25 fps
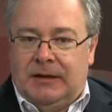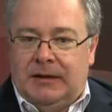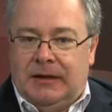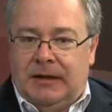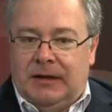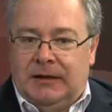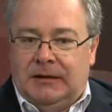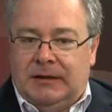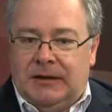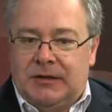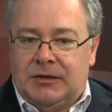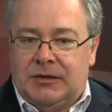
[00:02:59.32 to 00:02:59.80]

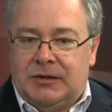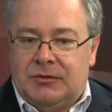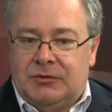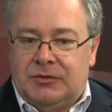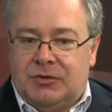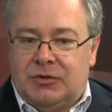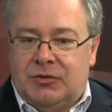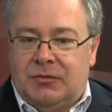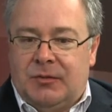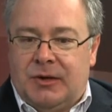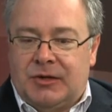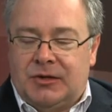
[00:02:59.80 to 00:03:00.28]
unless there
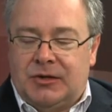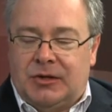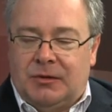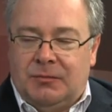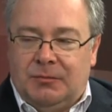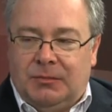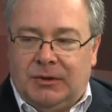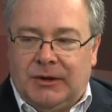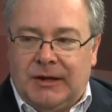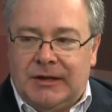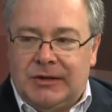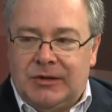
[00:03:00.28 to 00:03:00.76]
is almost
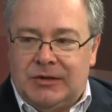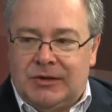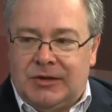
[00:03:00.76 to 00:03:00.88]
complete